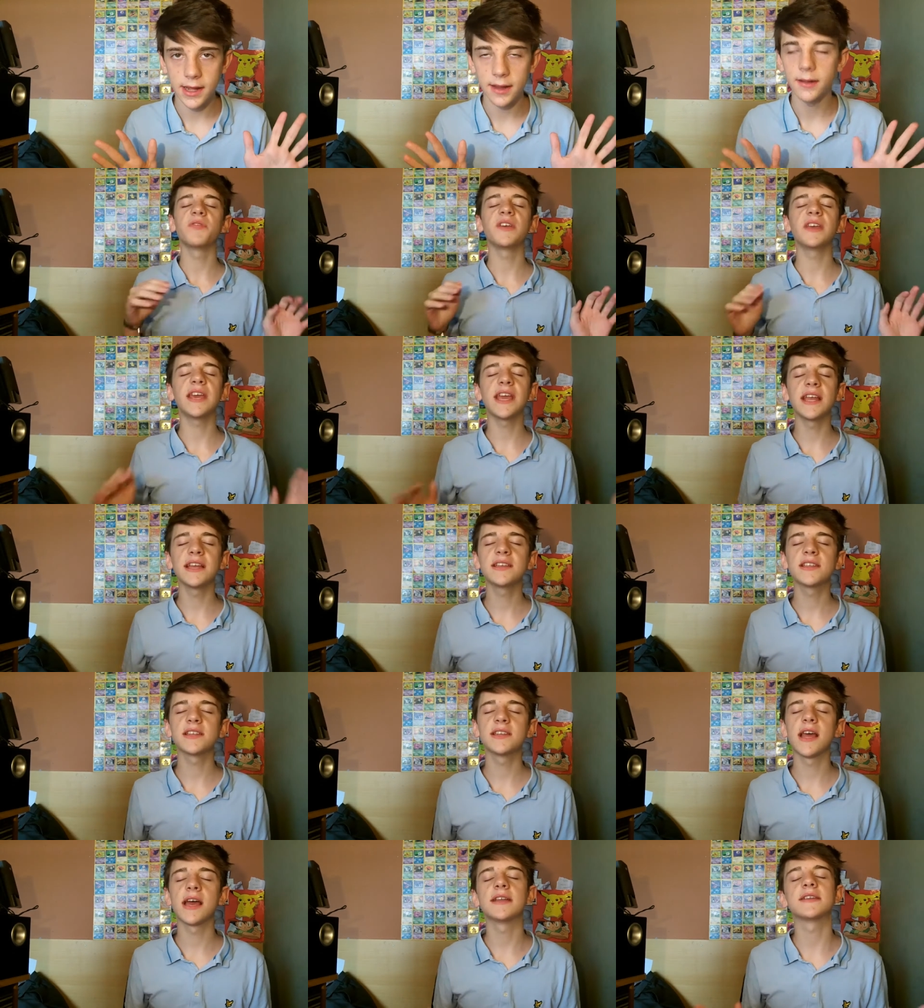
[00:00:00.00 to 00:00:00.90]
The
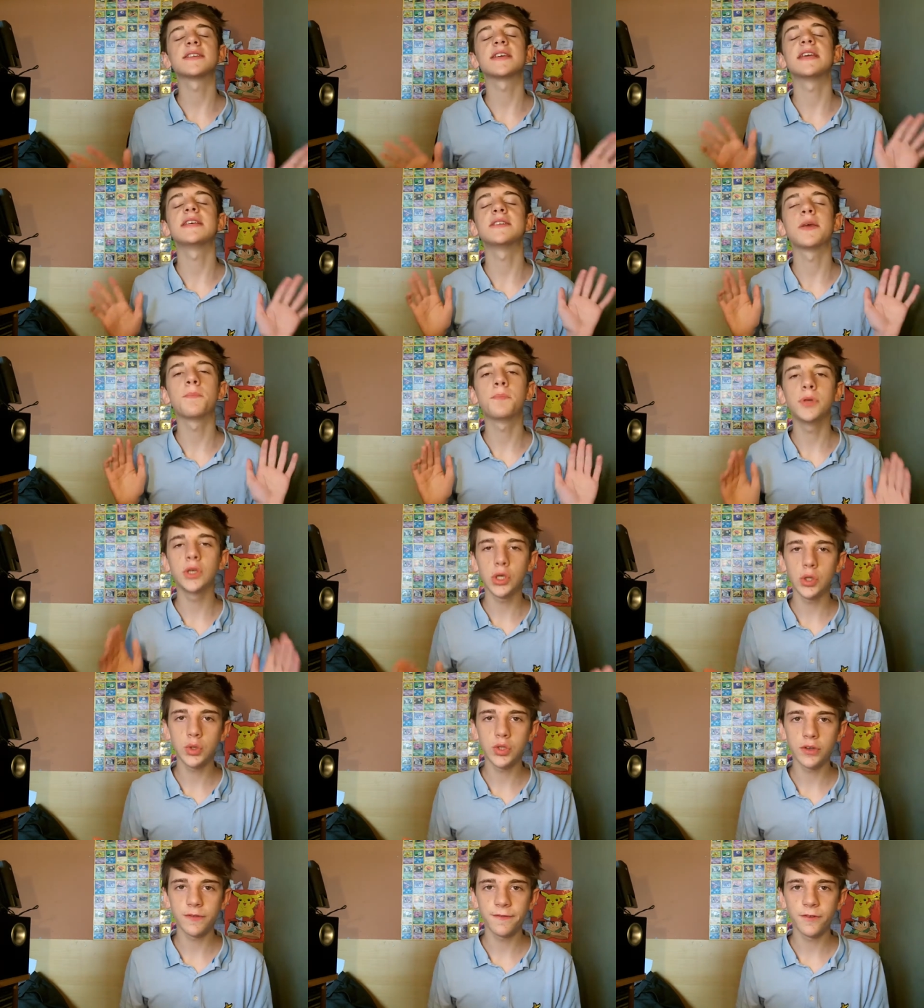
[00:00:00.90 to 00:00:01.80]
internet is a
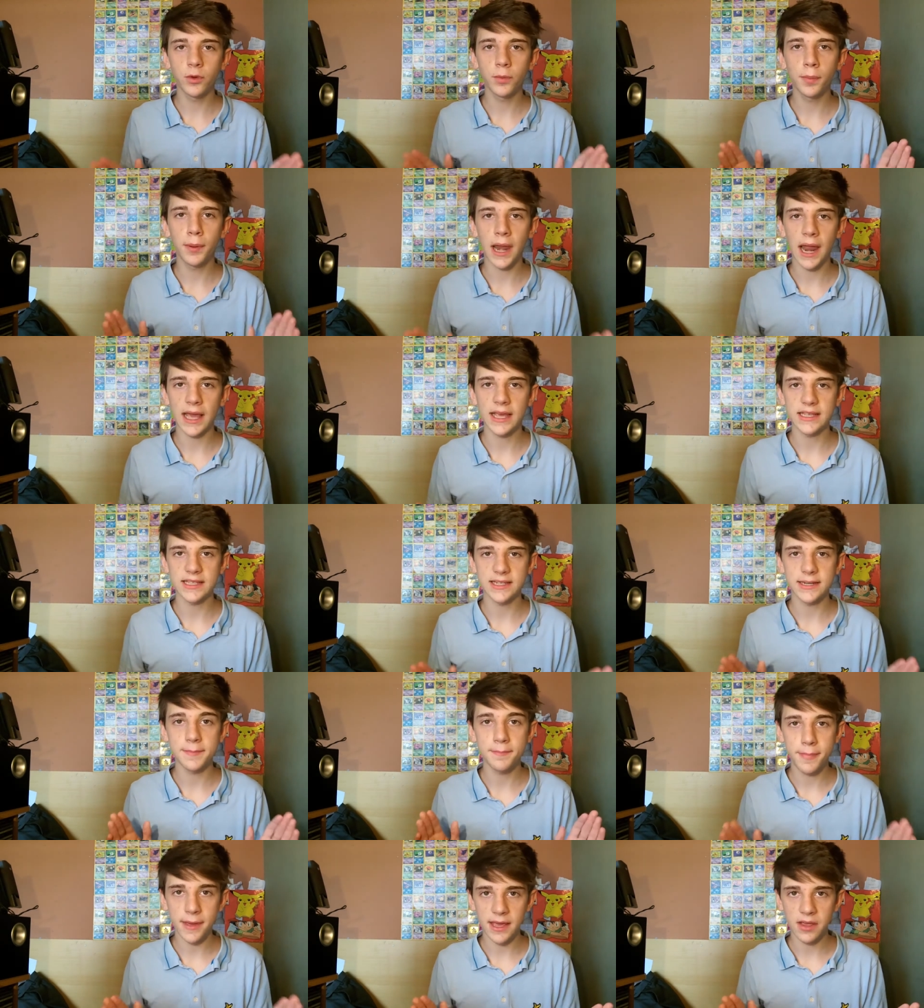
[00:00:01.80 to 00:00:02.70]
beautiful place
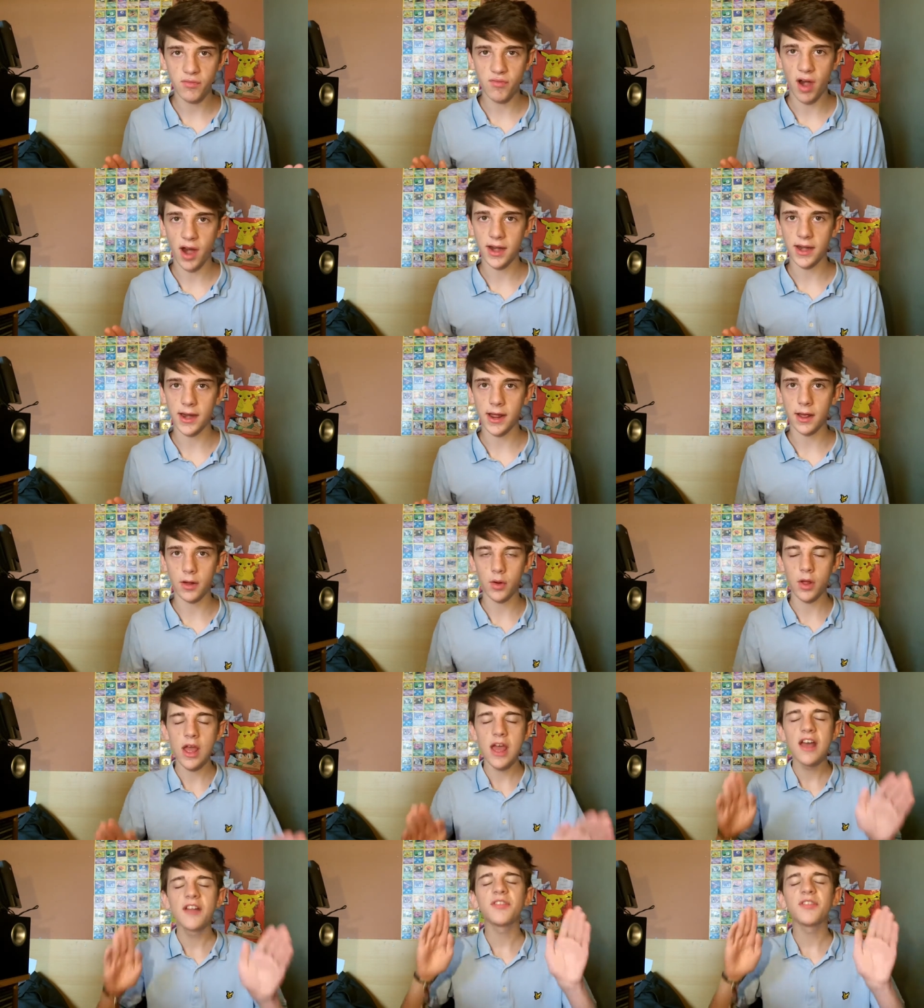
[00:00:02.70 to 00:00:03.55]
to be right now.